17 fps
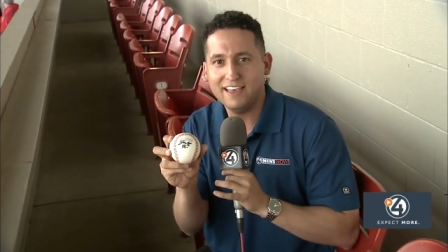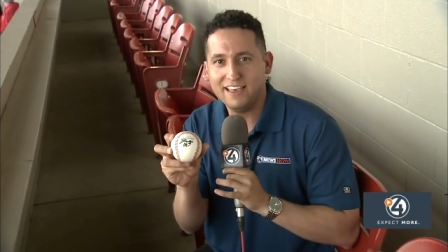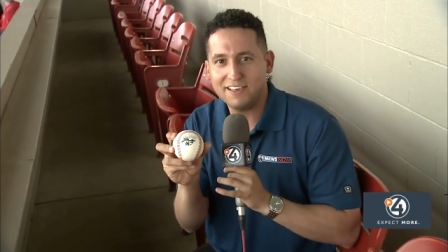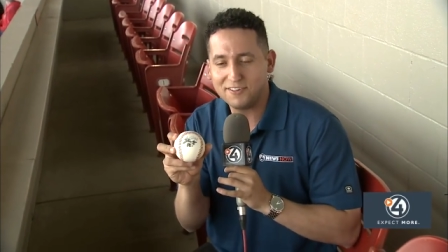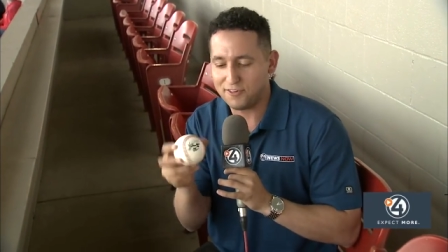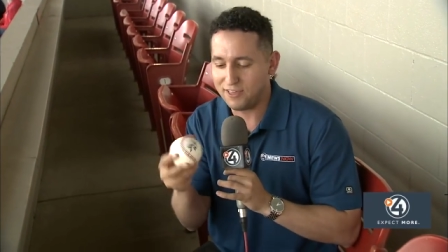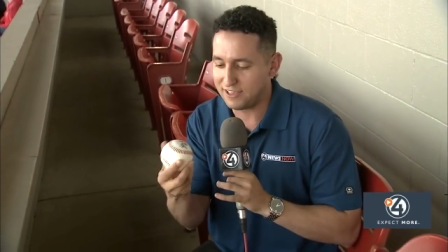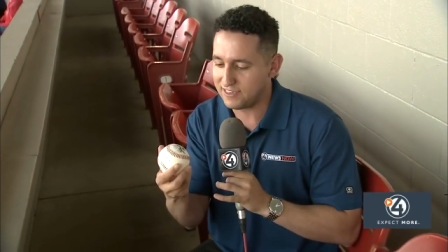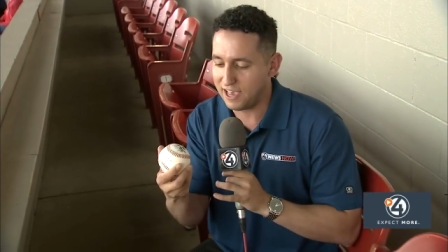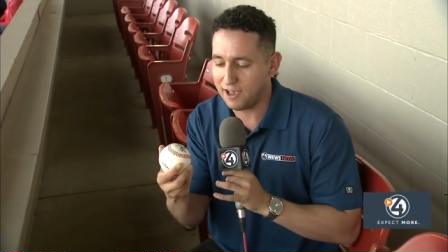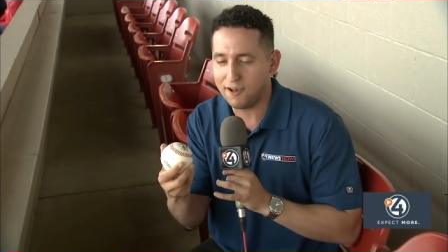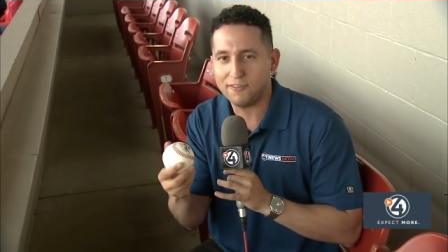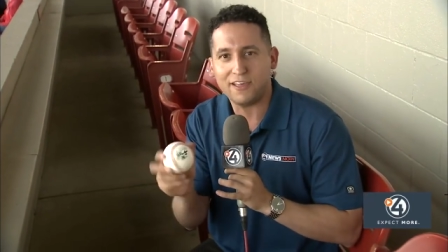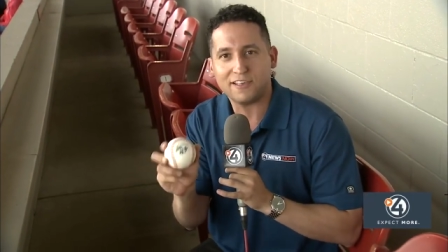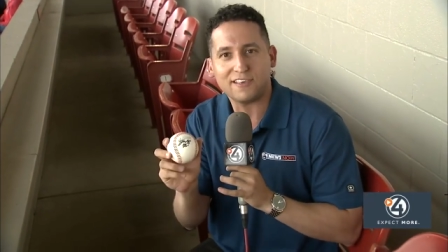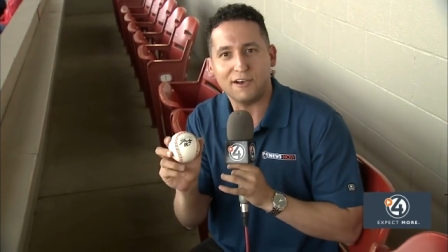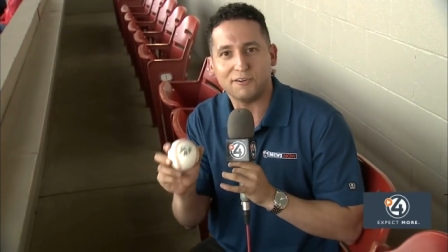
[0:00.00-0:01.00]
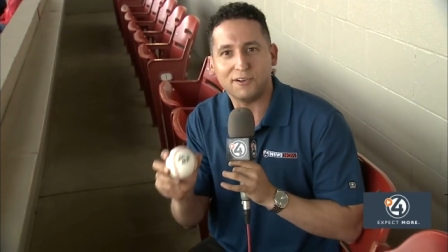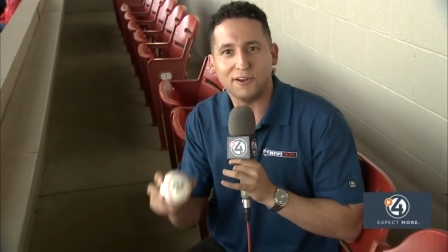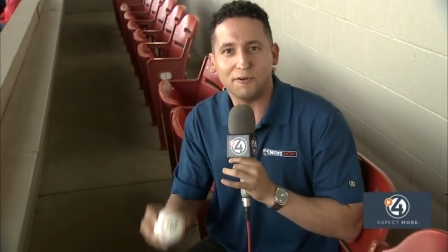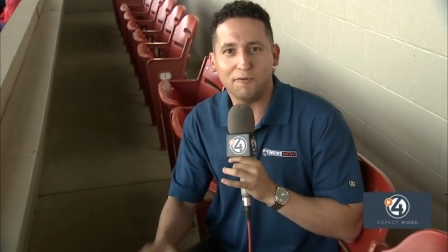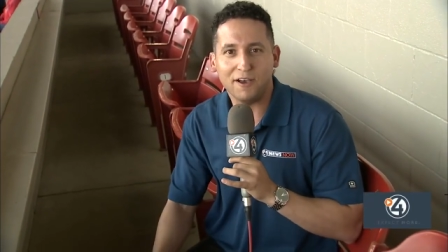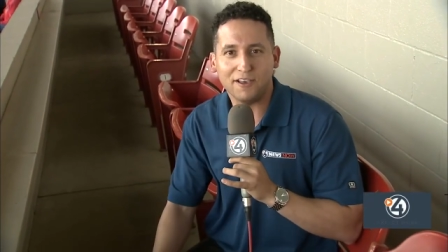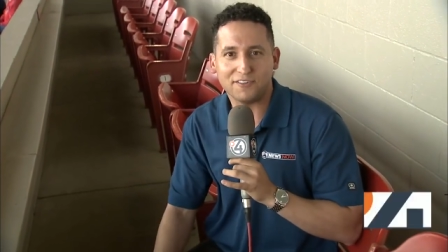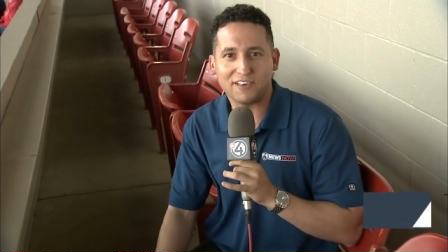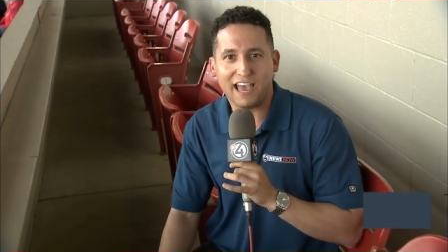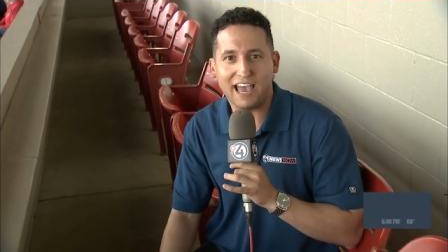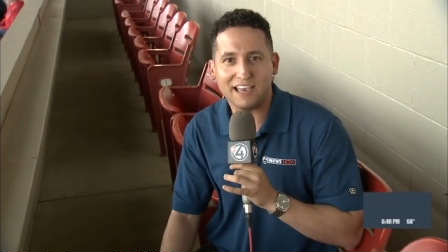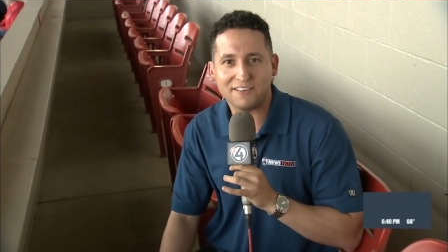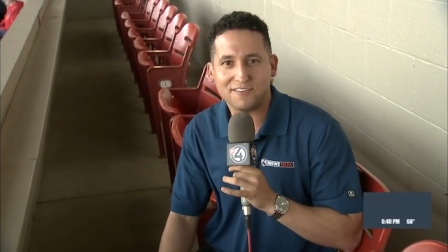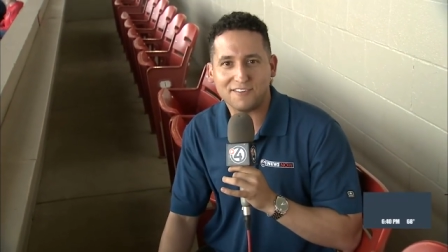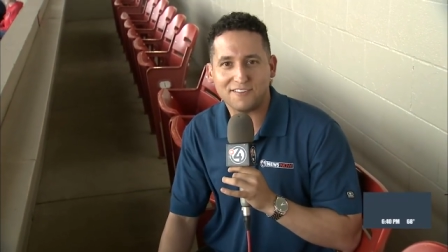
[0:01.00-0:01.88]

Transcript: so that's how that's how good it was, guys.